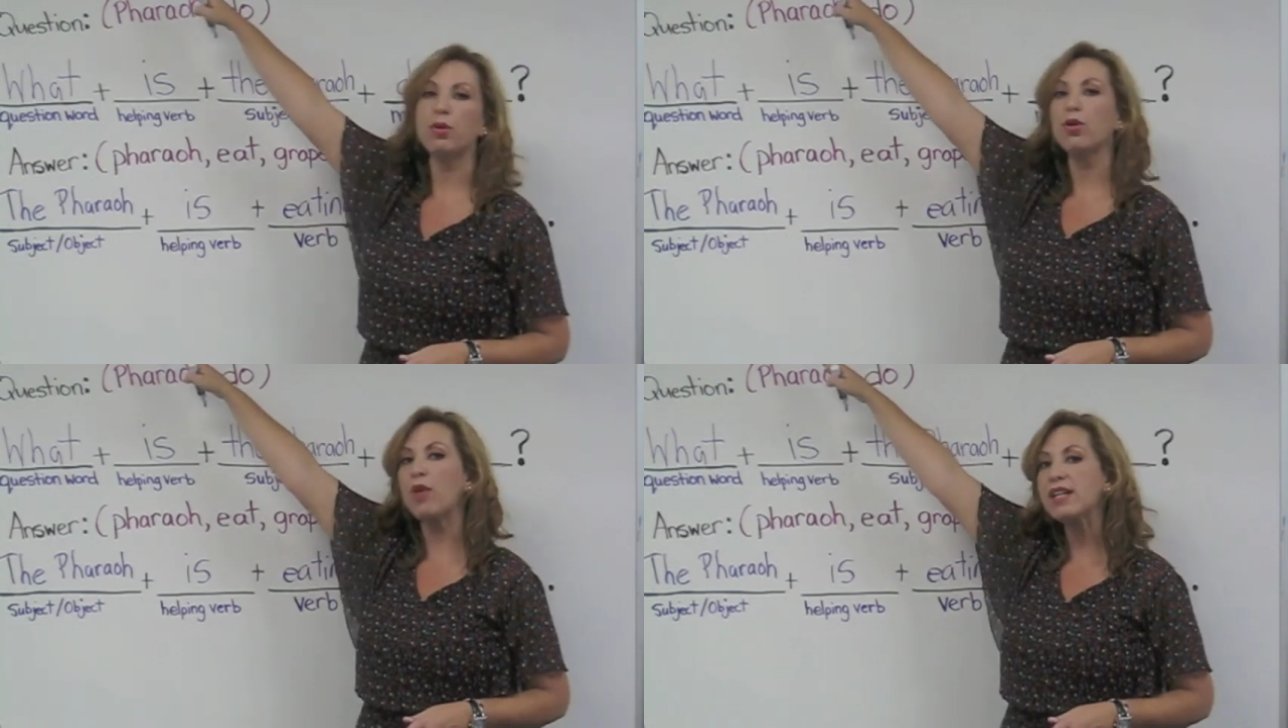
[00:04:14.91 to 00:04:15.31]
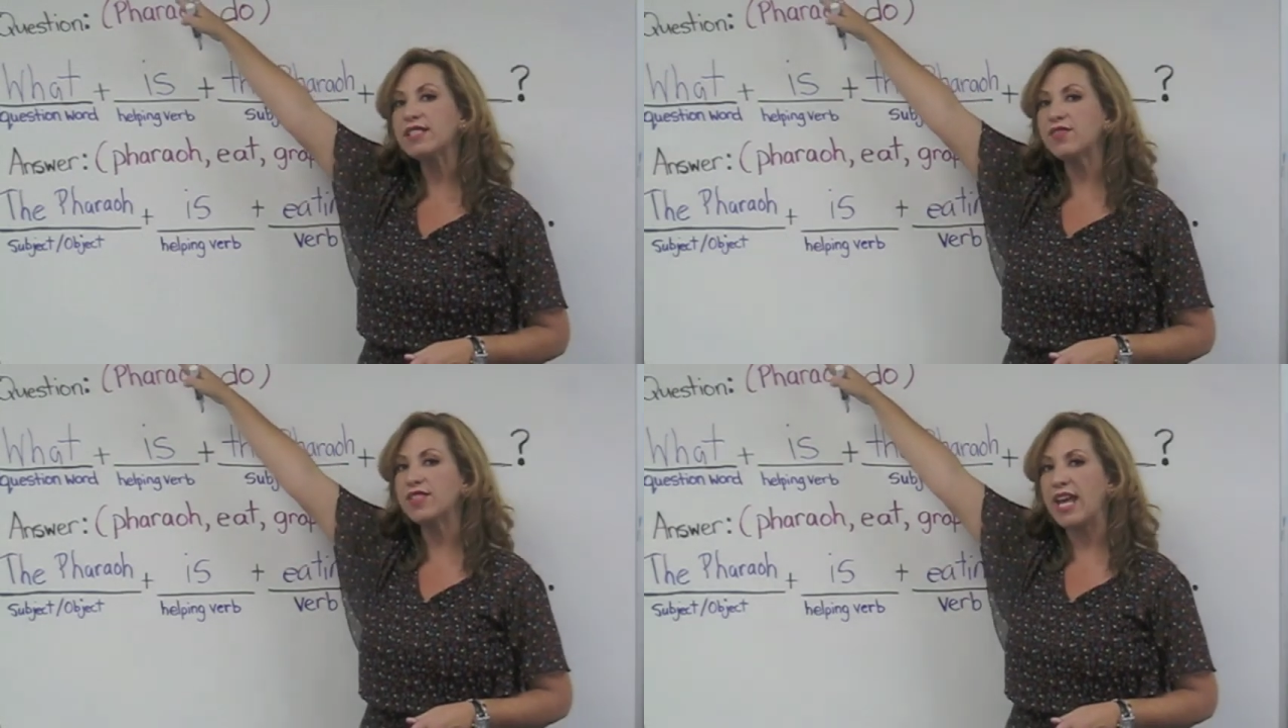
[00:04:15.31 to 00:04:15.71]

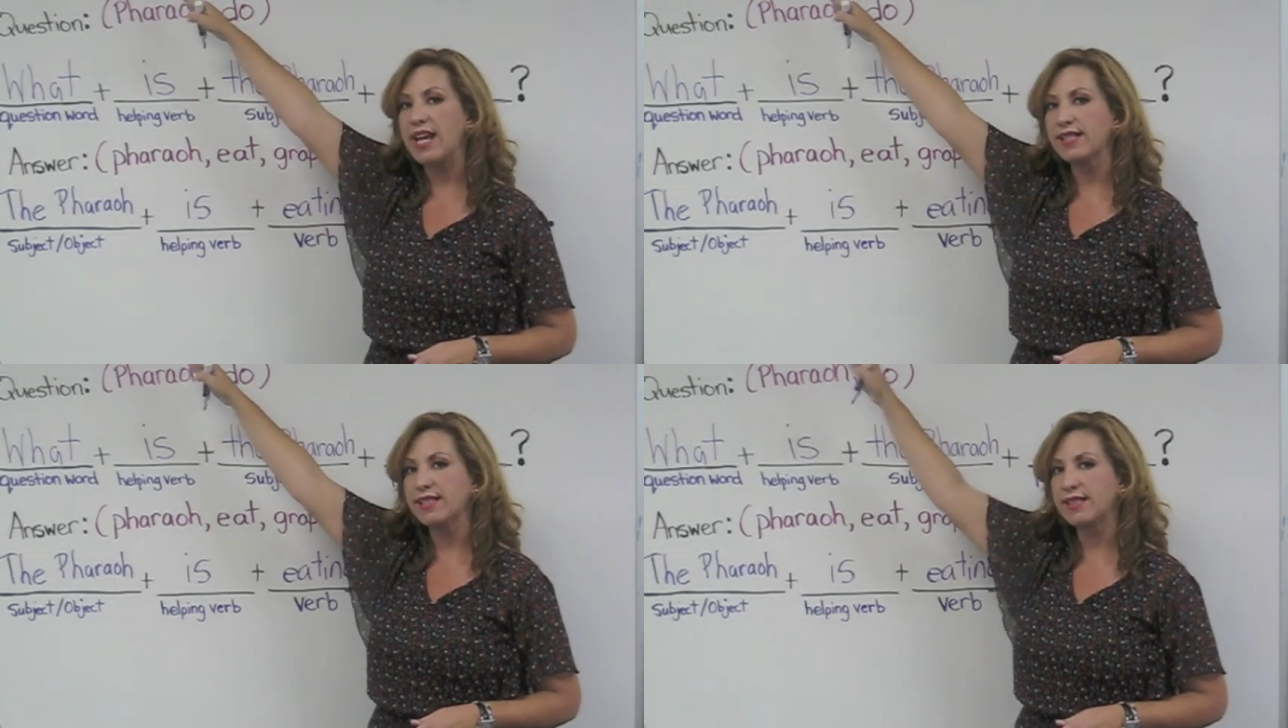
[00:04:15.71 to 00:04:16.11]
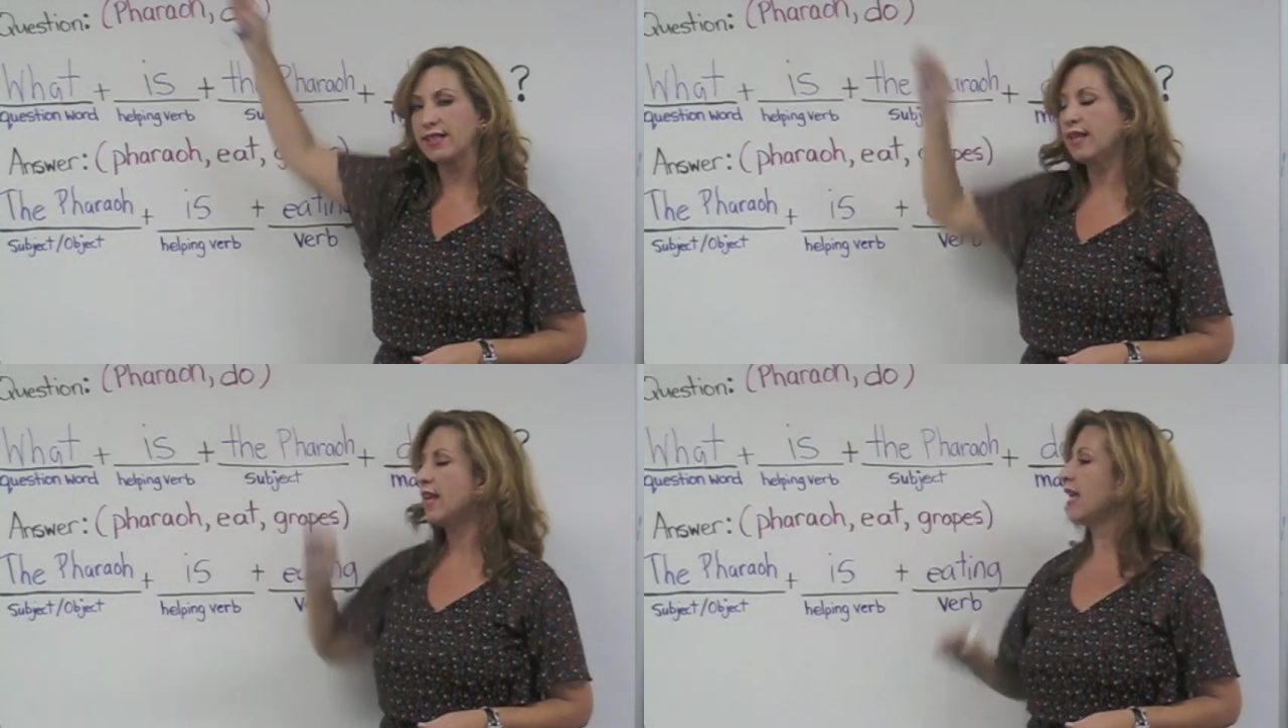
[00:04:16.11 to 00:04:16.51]
progressive tense.
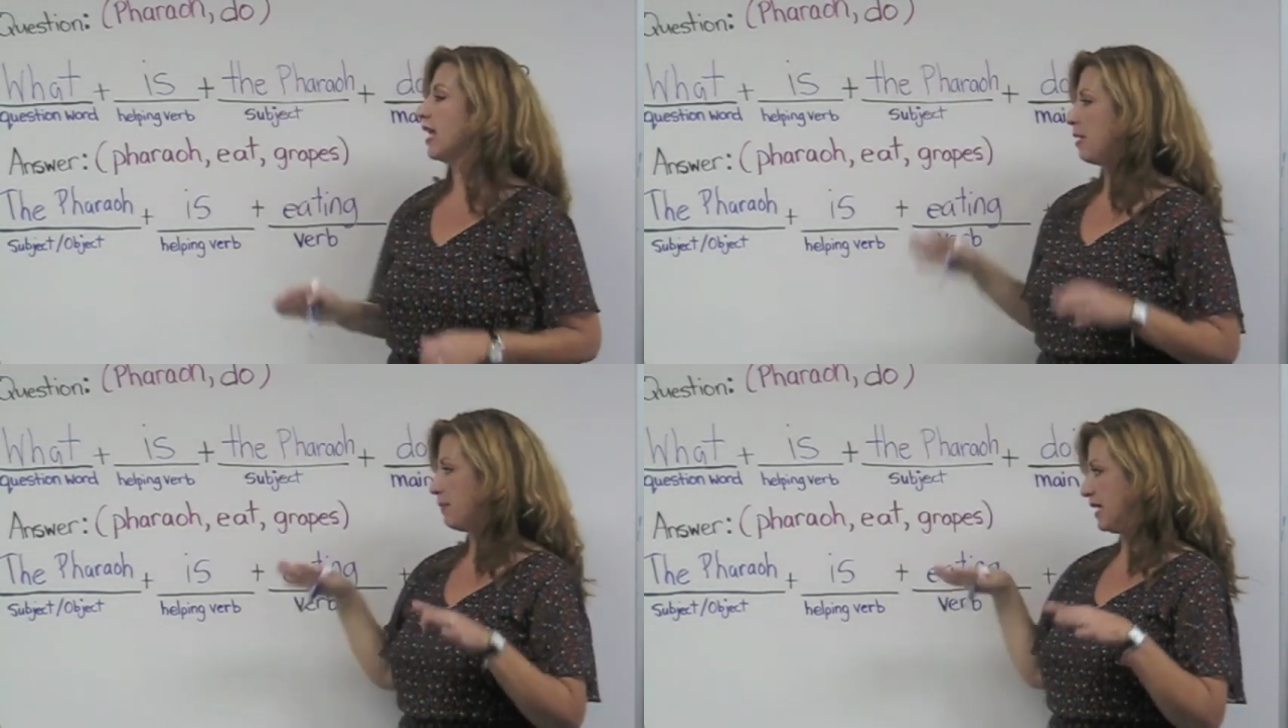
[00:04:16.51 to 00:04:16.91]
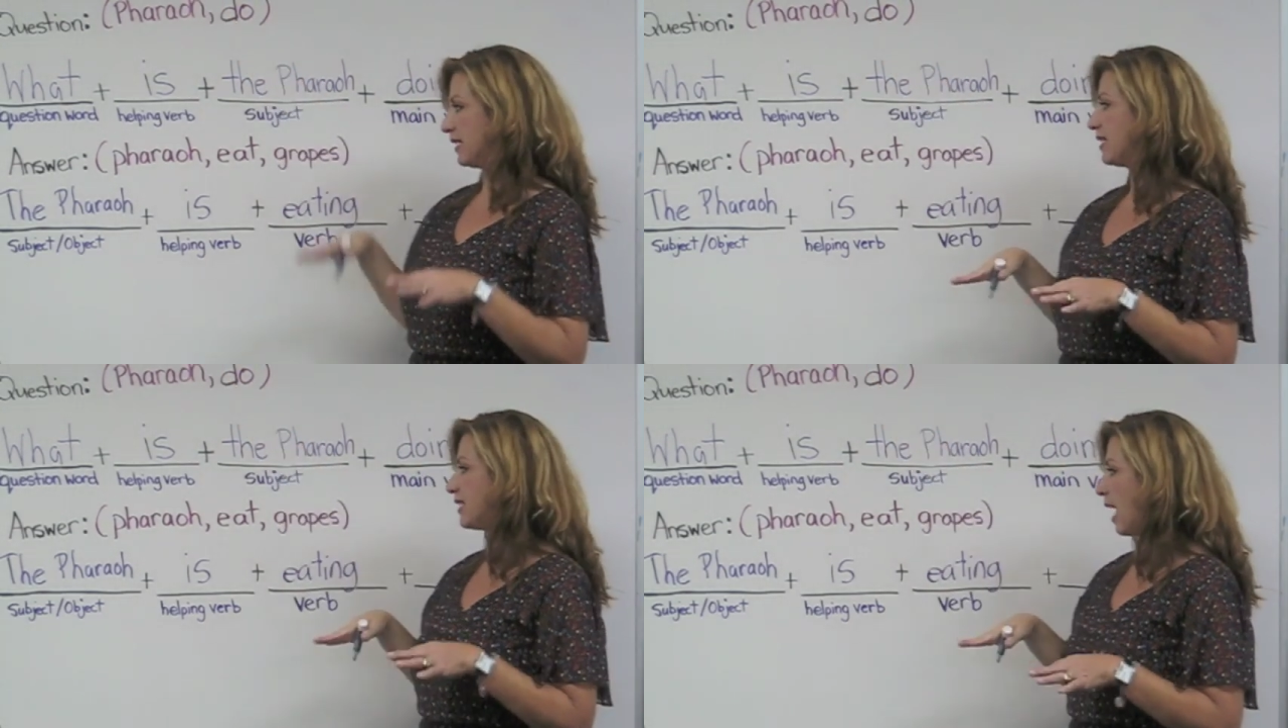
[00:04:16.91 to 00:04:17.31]
It means
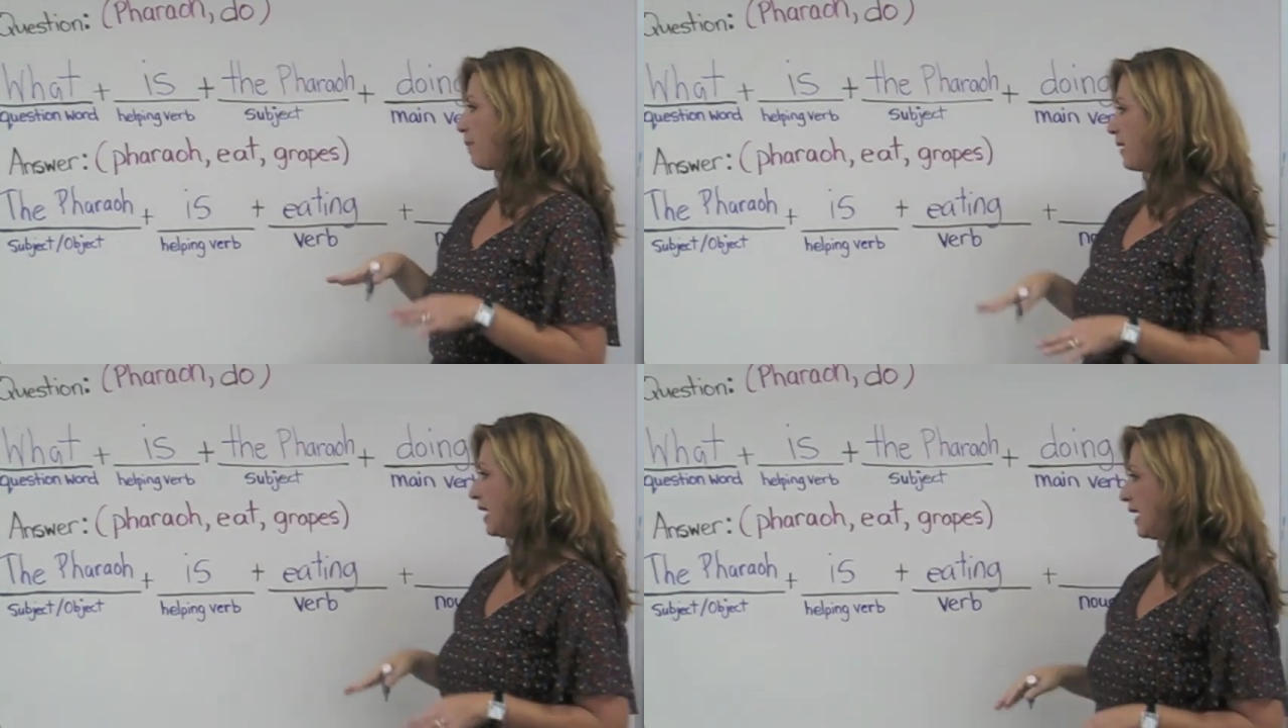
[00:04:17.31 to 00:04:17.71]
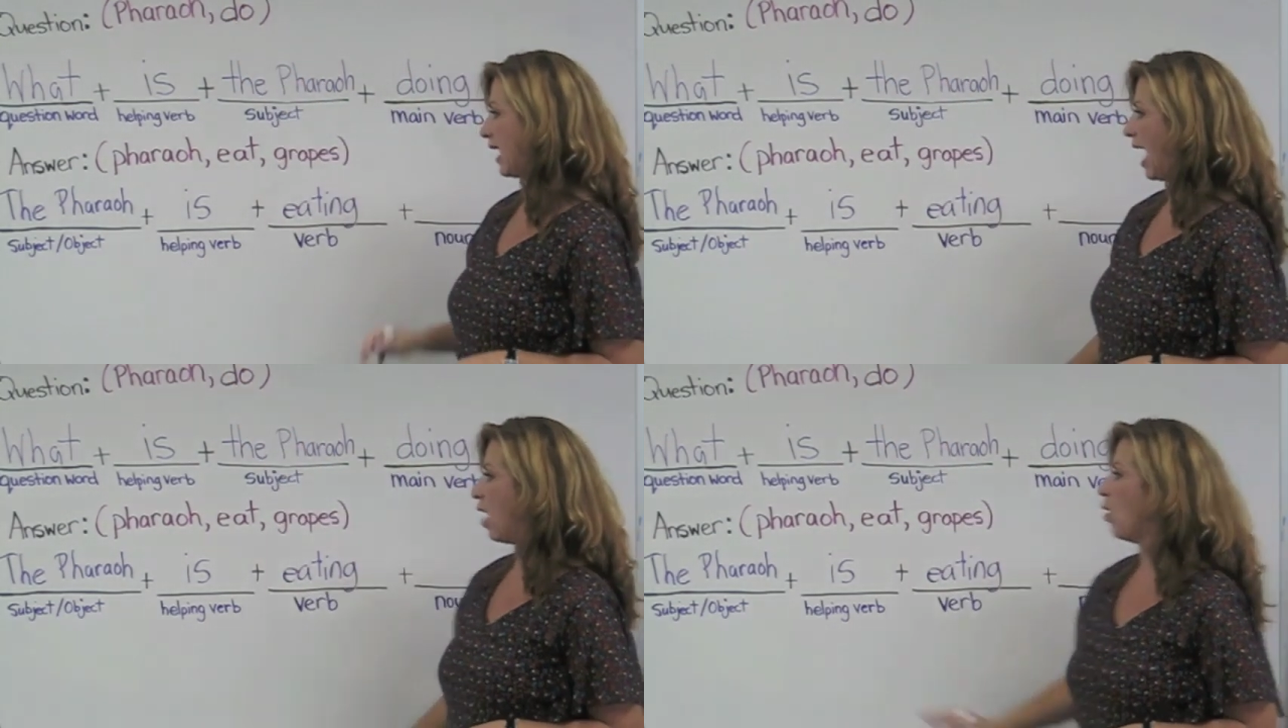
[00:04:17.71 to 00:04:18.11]
it's happening
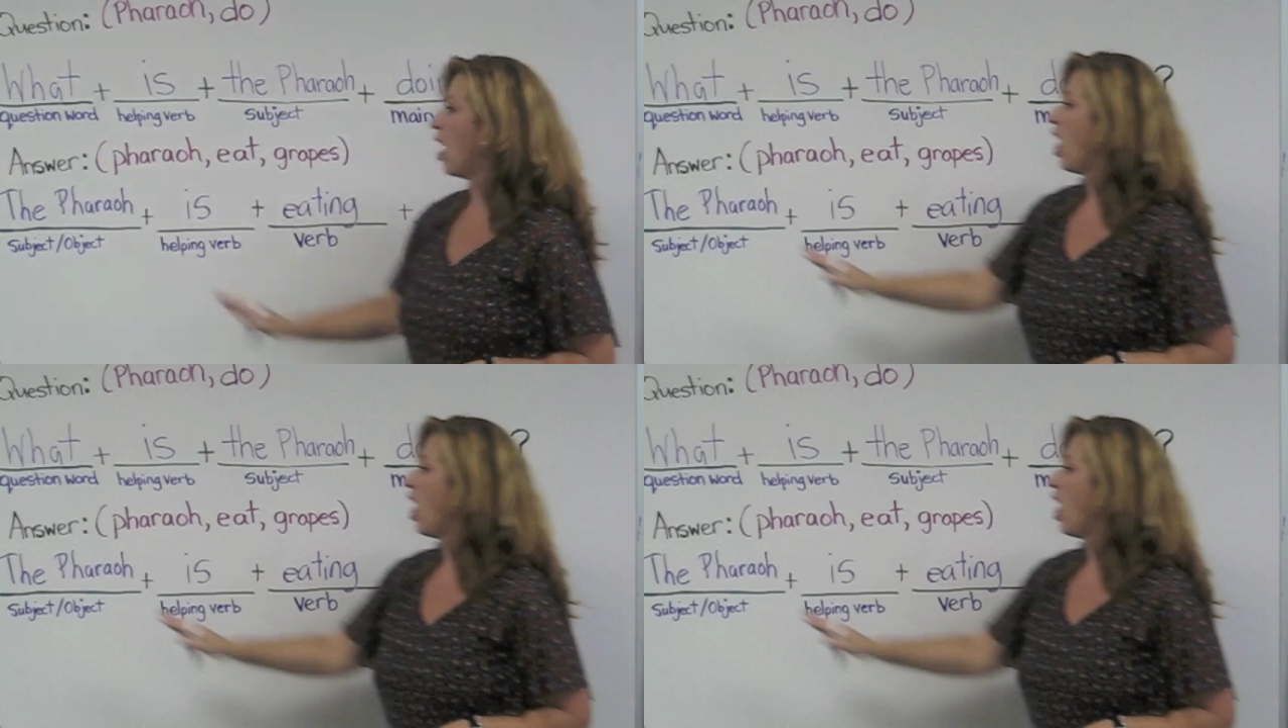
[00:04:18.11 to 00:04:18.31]
now.